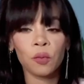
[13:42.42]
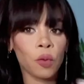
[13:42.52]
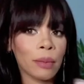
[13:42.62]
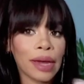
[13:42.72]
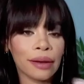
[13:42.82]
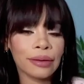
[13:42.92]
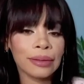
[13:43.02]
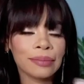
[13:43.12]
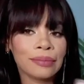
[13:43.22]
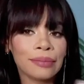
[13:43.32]
women.
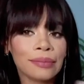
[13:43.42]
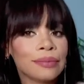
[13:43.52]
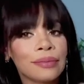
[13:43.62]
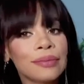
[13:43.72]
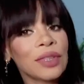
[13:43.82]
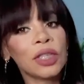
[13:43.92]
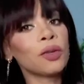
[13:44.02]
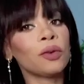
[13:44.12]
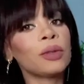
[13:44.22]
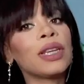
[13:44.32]
You
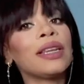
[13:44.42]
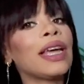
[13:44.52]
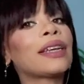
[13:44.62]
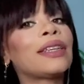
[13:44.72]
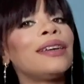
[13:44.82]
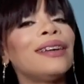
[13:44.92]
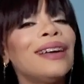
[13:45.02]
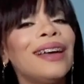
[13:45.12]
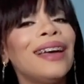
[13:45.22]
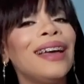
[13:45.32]
know, the
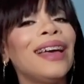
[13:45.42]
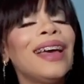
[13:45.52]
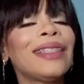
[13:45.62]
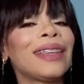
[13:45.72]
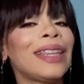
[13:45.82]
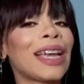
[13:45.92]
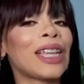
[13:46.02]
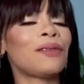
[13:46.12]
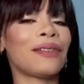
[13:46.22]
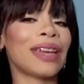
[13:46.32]
neck is
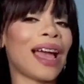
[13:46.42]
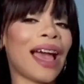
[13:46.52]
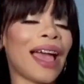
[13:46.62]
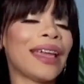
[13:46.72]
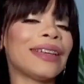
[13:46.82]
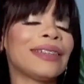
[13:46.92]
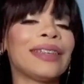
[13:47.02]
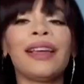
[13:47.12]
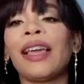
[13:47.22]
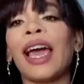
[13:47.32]
very high,
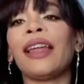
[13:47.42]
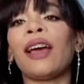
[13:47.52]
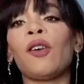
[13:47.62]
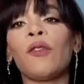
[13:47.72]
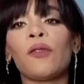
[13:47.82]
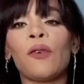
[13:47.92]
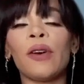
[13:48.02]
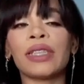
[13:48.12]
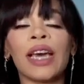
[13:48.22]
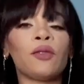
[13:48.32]
and of course
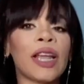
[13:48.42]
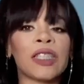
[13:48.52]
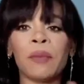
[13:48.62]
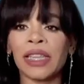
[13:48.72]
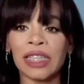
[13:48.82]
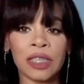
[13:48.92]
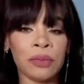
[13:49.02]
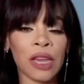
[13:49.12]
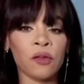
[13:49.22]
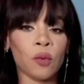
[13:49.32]
I don't expect this to
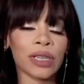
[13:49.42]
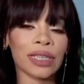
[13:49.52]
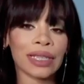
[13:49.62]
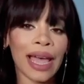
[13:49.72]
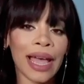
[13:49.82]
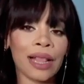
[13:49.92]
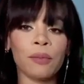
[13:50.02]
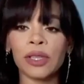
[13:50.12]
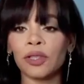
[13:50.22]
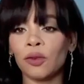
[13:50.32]
be everyone's style,
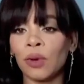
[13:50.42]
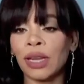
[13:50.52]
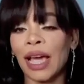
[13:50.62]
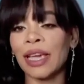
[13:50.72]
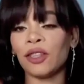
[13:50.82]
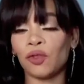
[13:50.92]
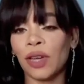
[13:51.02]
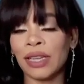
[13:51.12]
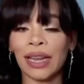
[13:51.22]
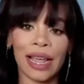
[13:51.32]
but you know what, I enjoy
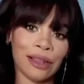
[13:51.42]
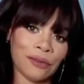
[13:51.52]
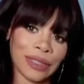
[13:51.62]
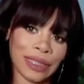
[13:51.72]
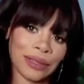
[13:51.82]
it and I love it.